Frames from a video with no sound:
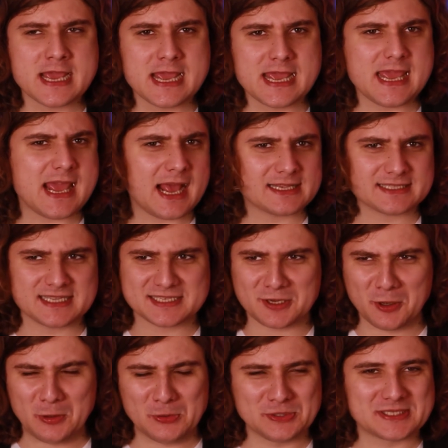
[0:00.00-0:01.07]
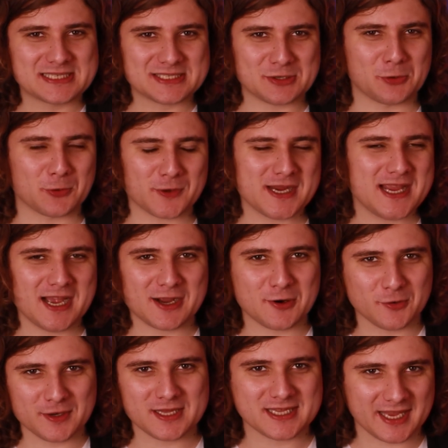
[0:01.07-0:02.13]
He has this whole story,
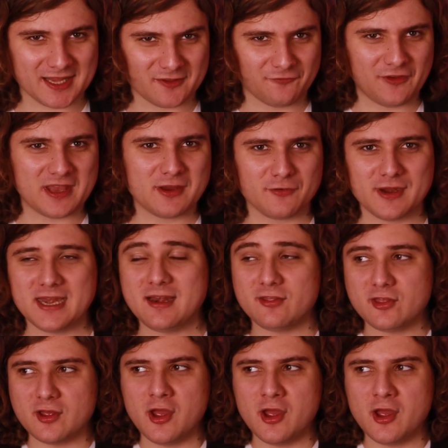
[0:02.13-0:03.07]
according to his figurine,